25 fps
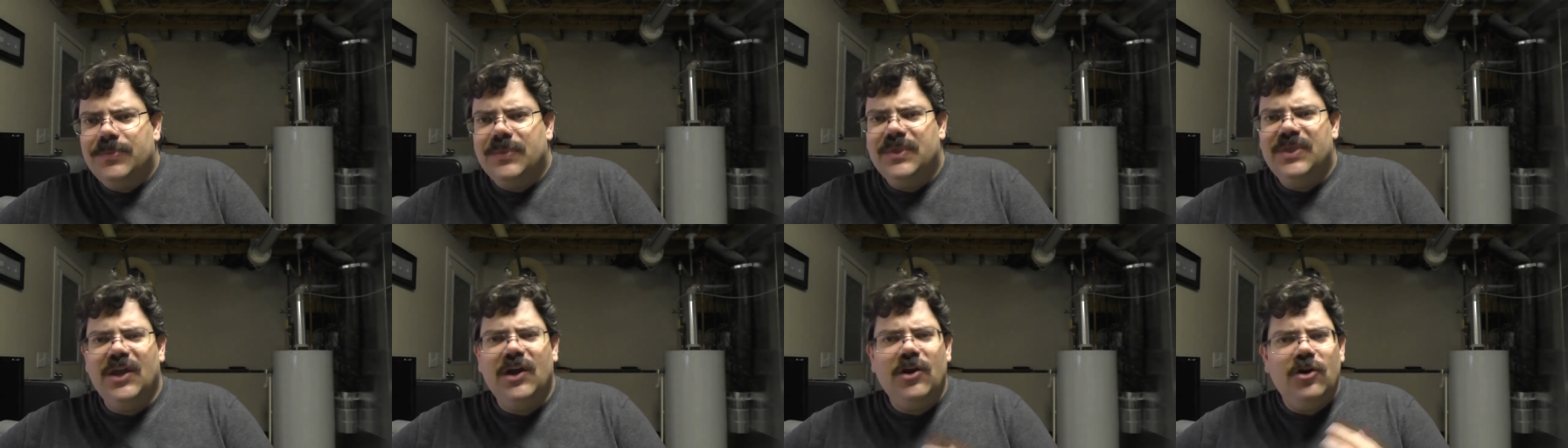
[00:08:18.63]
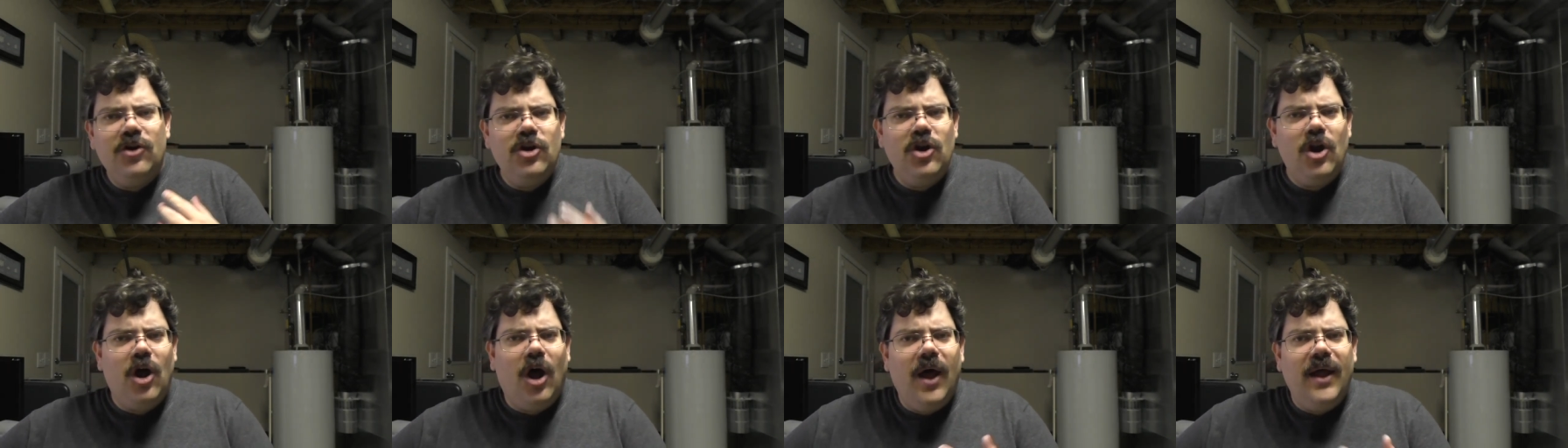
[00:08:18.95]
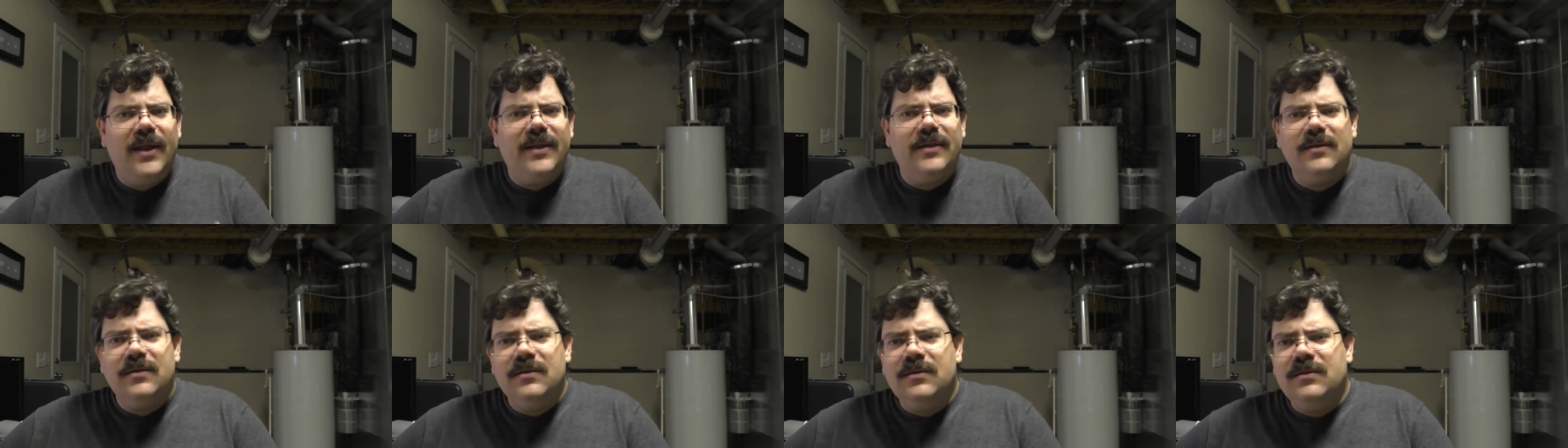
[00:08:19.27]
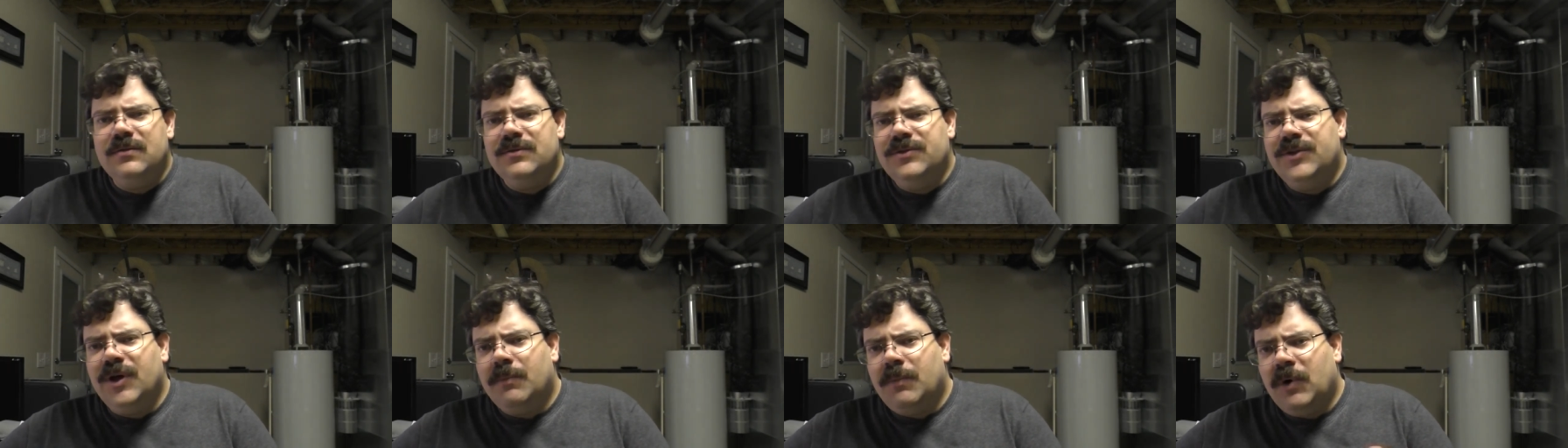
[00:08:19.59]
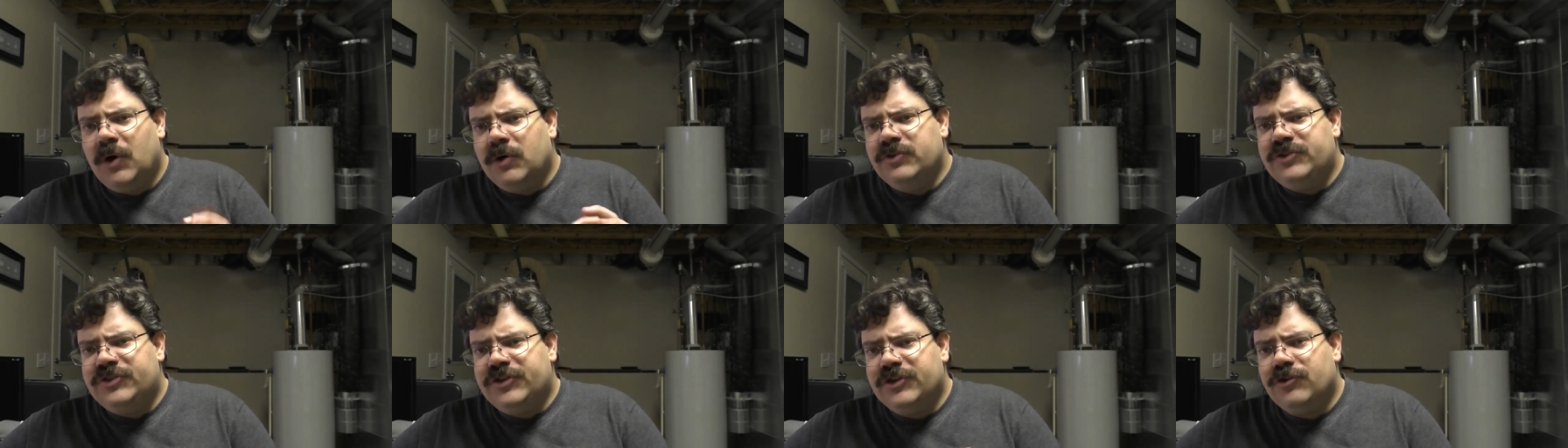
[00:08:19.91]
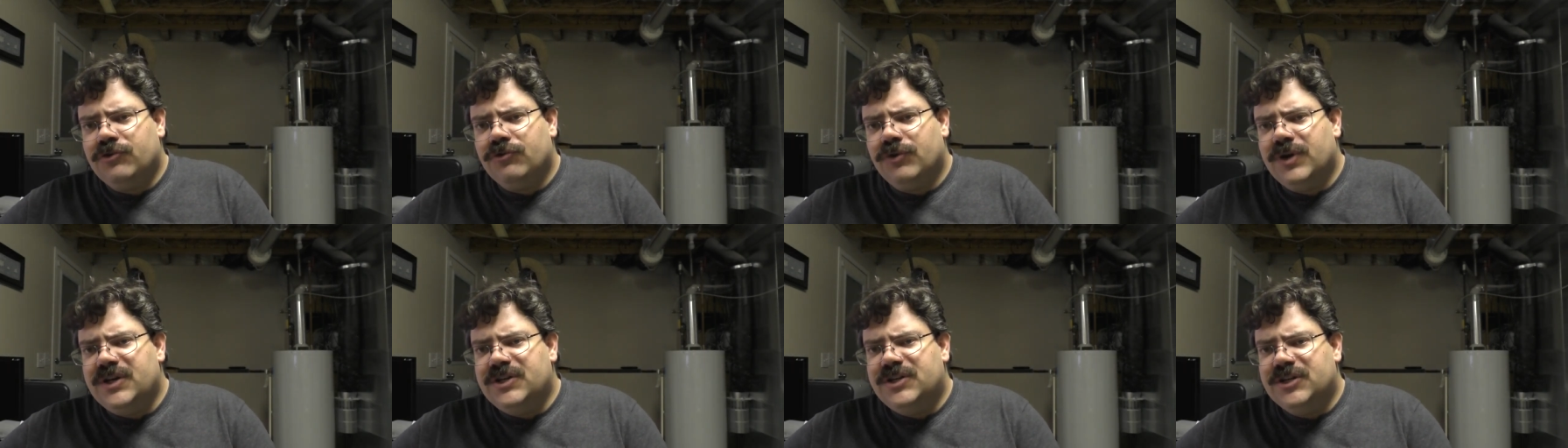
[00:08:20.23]
they're not the most
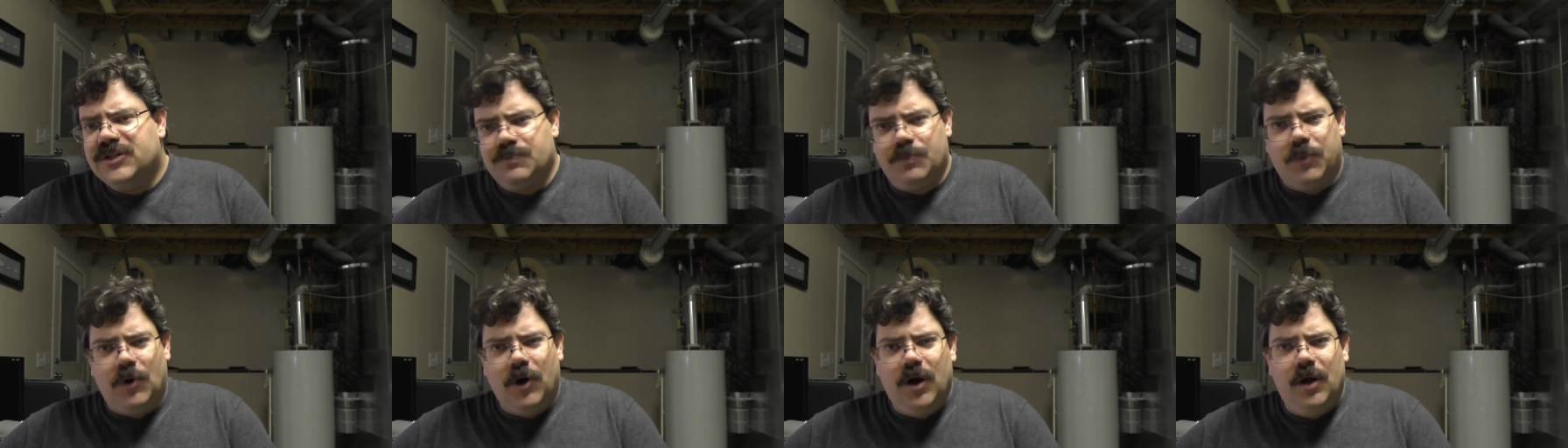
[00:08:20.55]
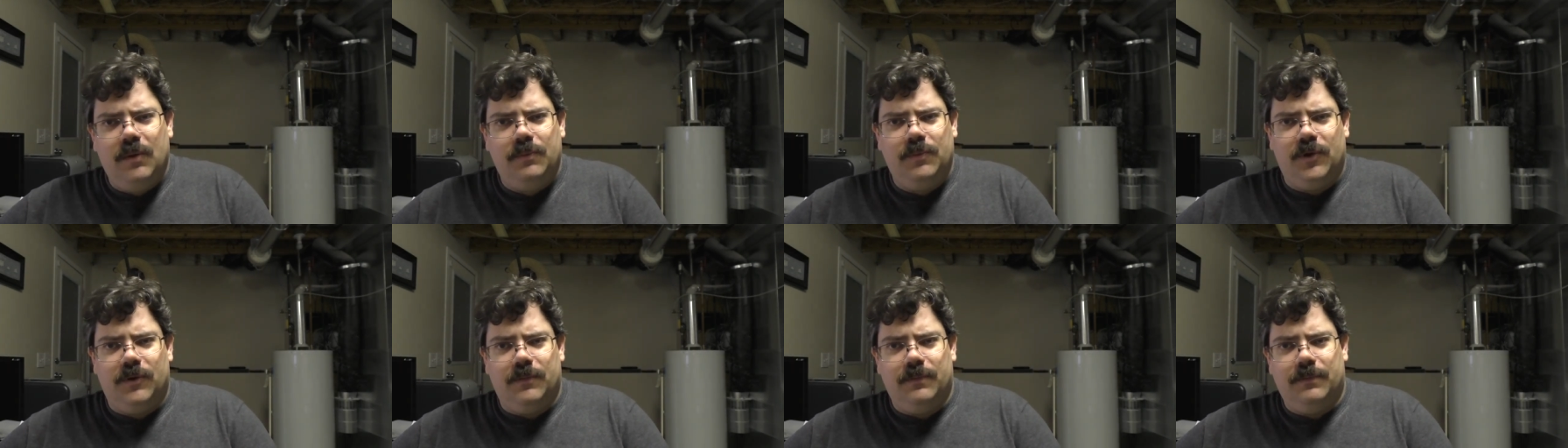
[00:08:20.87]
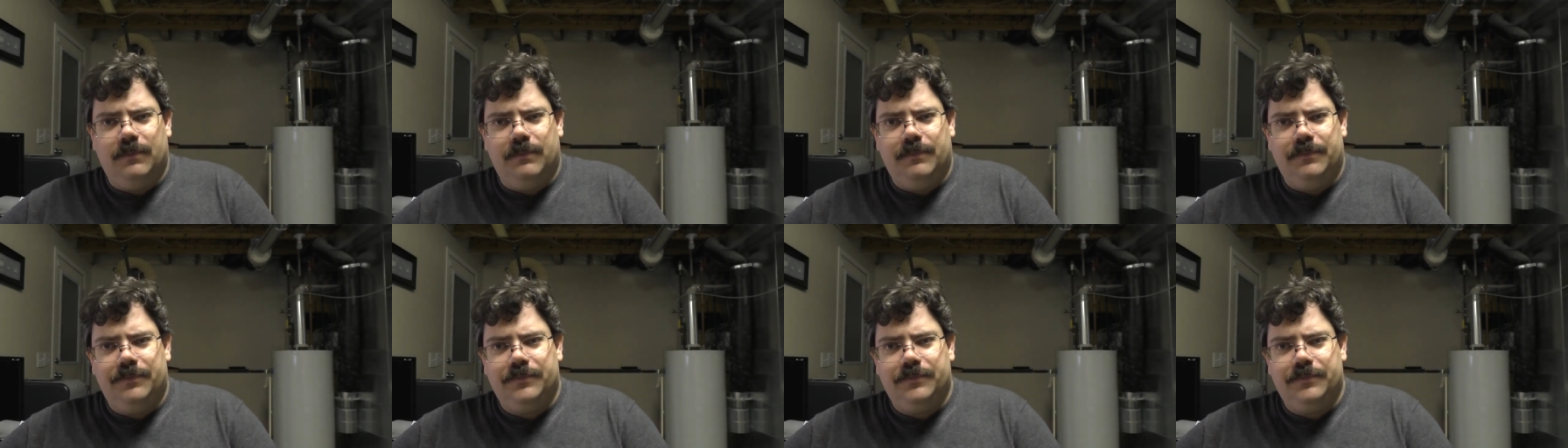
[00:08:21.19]
egregious problem.